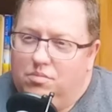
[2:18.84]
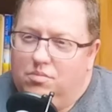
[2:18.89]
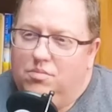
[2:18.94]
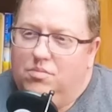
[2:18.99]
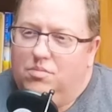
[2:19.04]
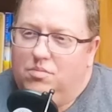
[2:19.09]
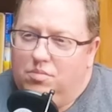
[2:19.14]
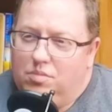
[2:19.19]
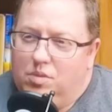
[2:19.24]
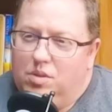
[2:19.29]
and
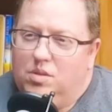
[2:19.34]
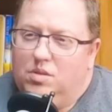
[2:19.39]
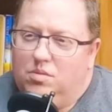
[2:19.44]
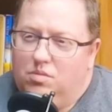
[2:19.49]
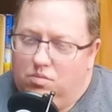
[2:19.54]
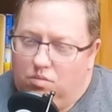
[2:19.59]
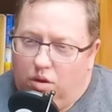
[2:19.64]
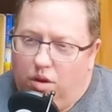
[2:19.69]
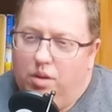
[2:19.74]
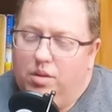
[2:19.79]
sober.
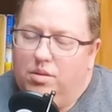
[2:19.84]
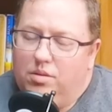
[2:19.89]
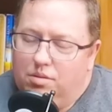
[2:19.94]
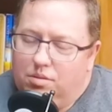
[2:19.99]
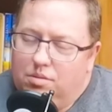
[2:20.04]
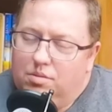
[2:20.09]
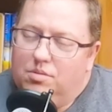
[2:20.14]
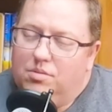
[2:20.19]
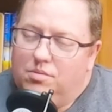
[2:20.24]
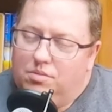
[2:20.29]
Right.
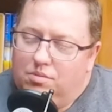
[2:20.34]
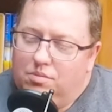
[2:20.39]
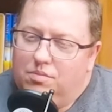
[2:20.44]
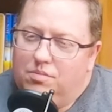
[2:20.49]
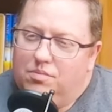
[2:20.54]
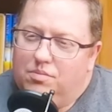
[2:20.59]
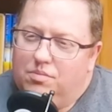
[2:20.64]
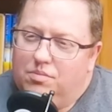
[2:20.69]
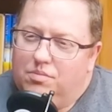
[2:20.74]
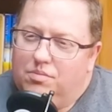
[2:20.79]

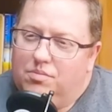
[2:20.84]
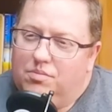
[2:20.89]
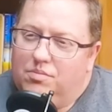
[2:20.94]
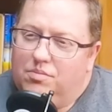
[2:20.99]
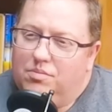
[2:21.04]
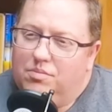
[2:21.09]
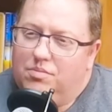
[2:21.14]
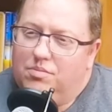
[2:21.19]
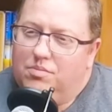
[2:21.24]
Or it can